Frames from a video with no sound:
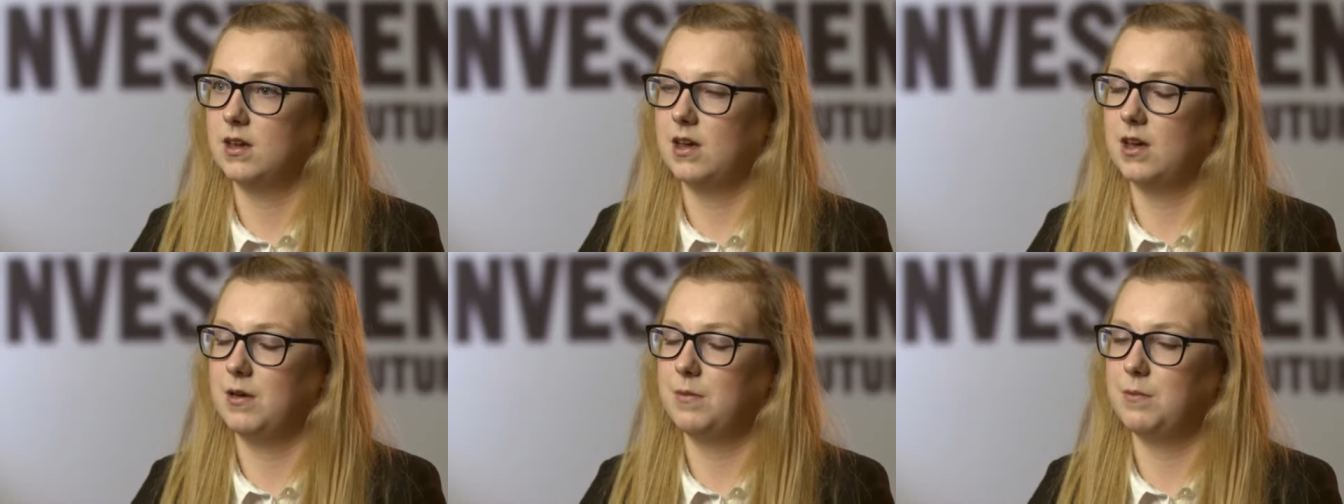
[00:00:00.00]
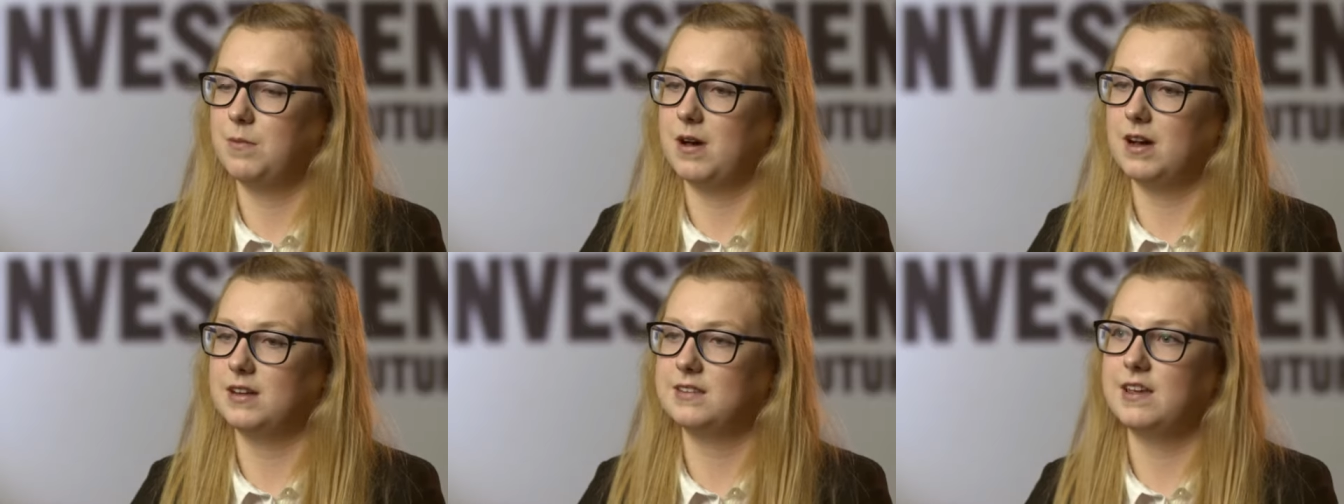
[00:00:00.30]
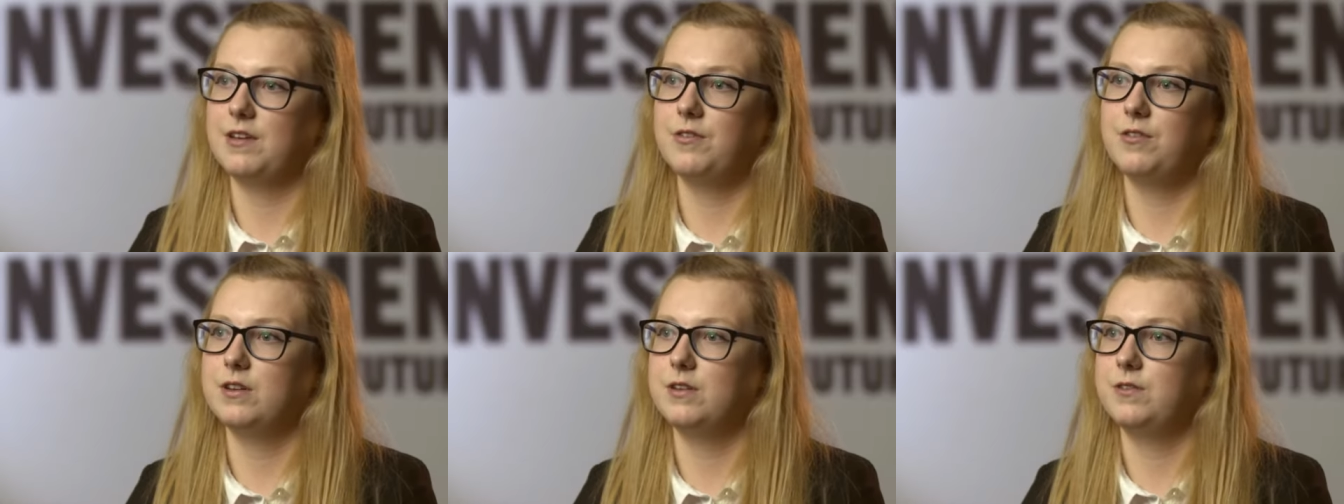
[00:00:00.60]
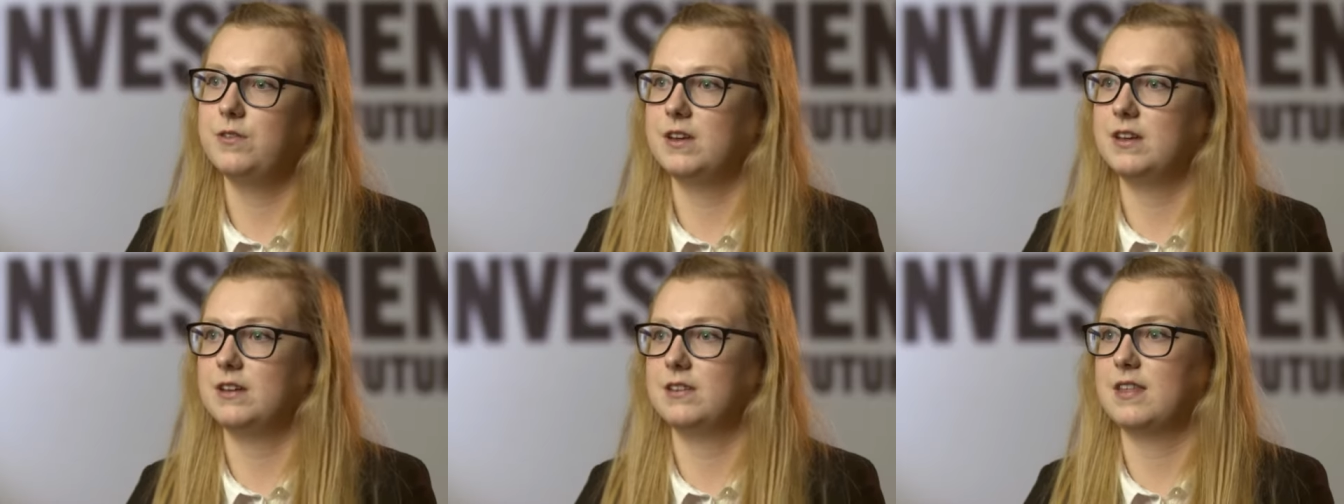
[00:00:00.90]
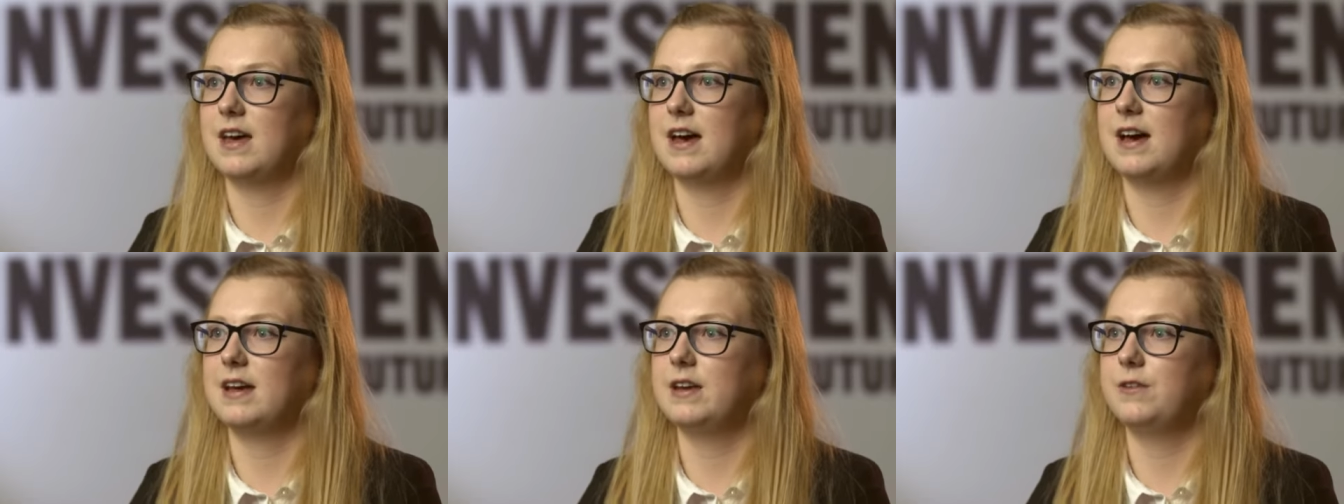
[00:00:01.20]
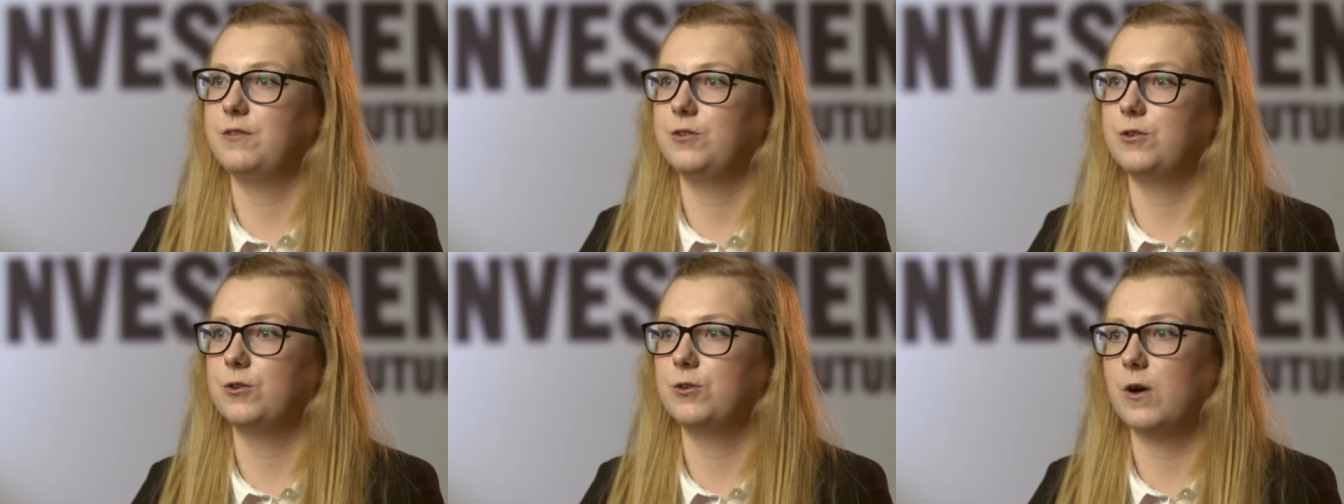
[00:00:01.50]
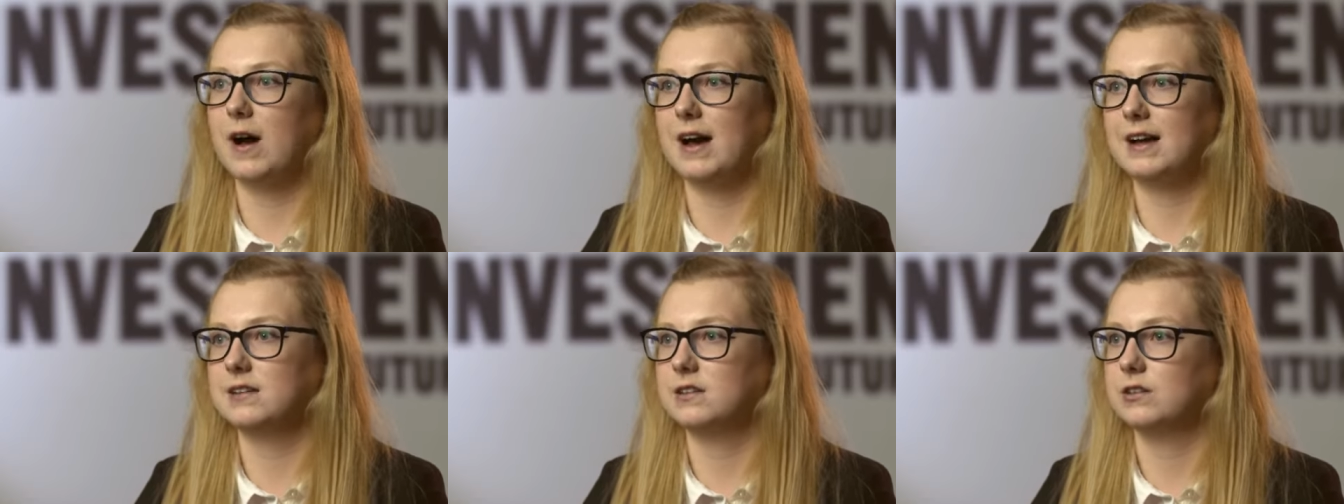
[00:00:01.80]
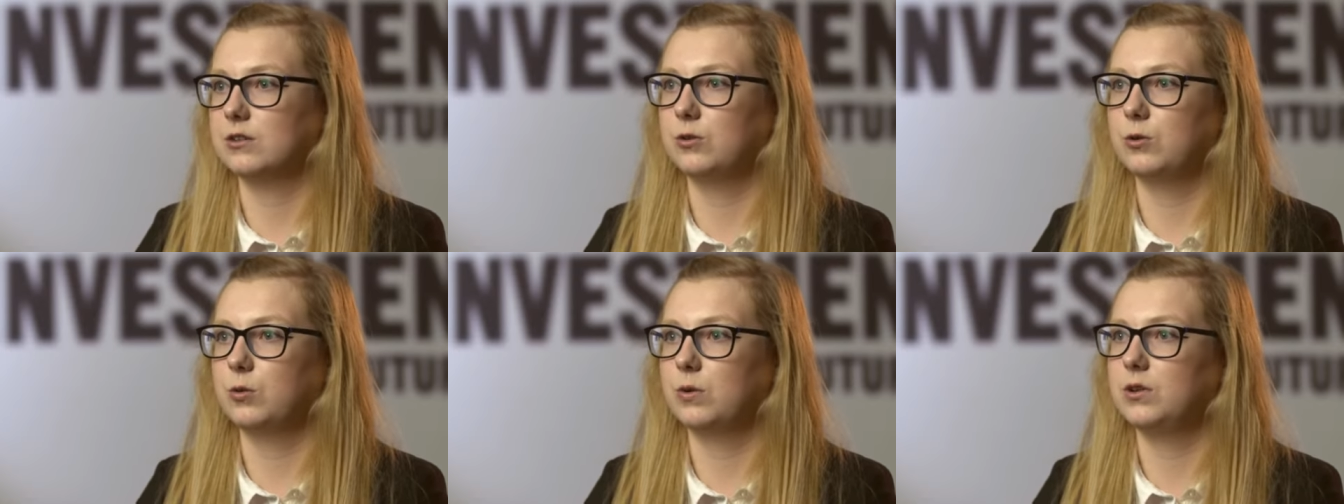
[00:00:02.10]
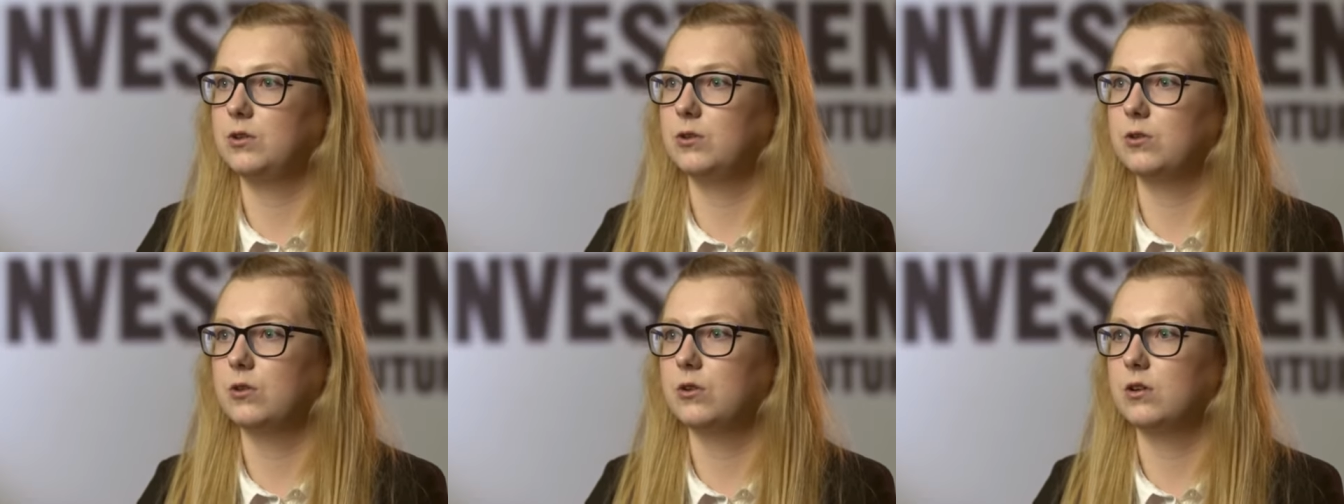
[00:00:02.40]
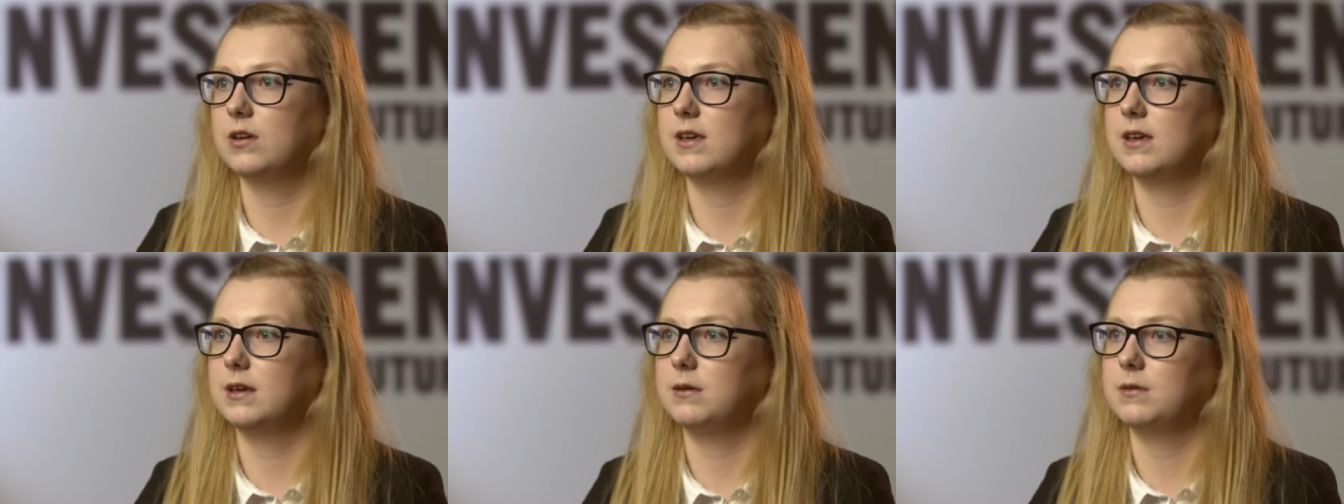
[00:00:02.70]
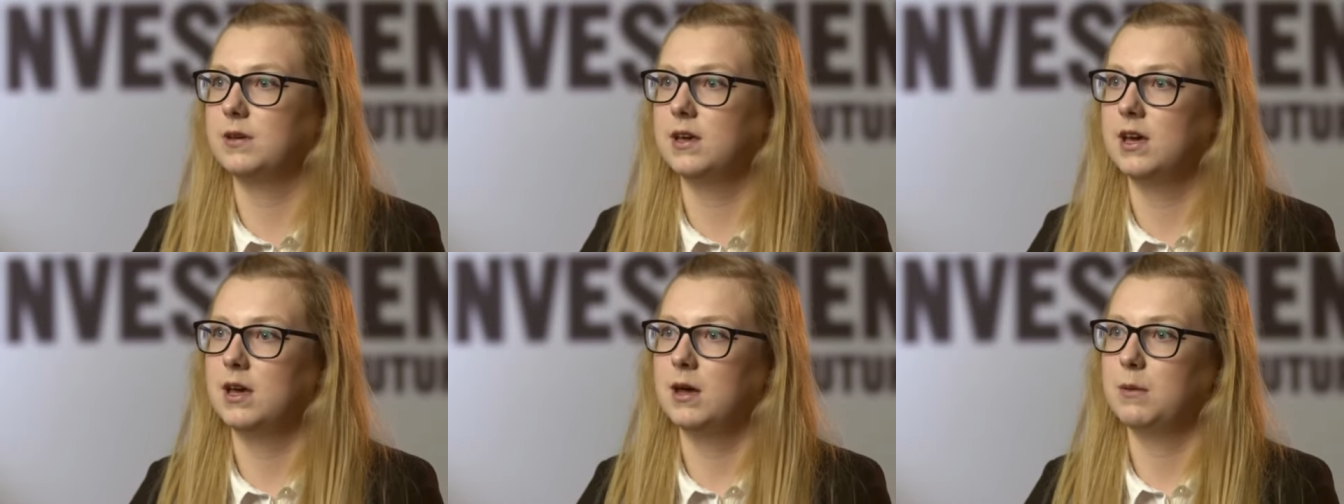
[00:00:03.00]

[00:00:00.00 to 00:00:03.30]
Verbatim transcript: Um, I definitely think that if you're at school and you're looking